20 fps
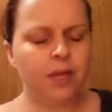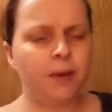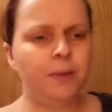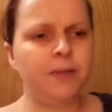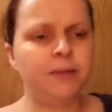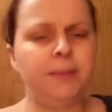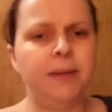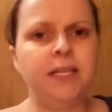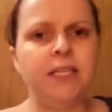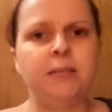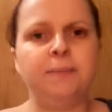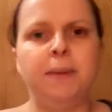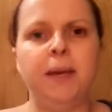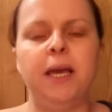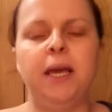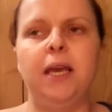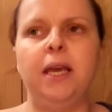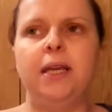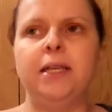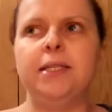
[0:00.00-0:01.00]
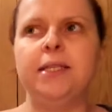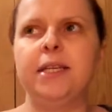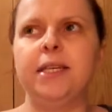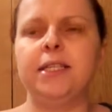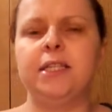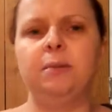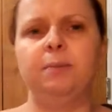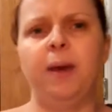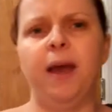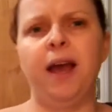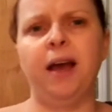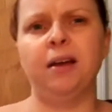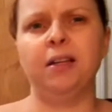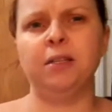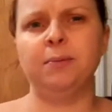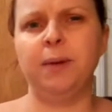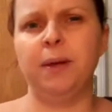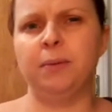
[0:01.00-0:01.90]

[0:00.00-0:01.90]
It was meant to be £60,